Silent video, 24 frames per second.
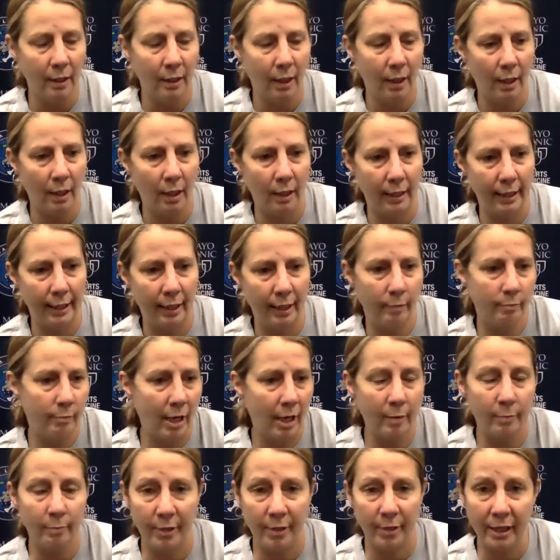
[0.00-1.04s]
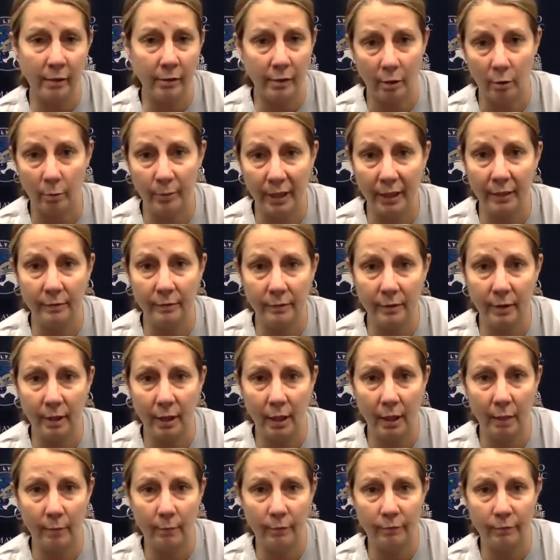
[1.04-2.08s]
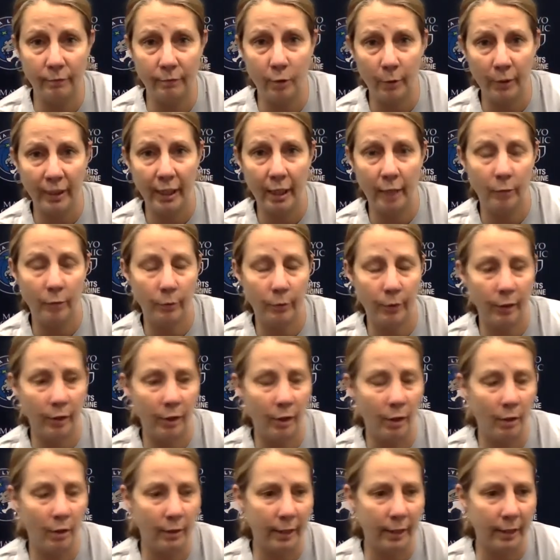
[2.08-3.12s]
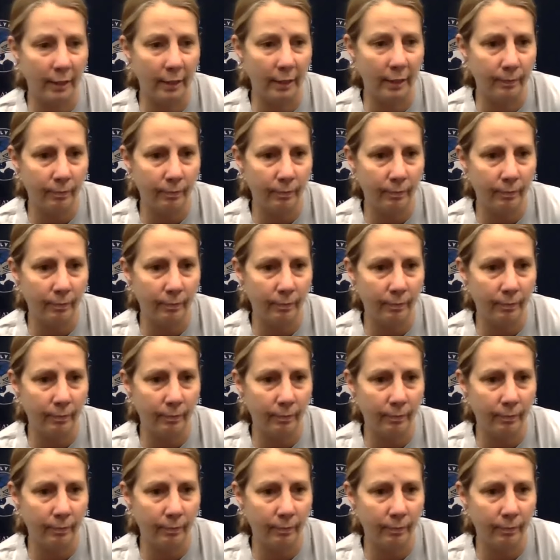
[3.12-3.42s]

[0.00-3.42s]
And it might be a little bit before we get where we're going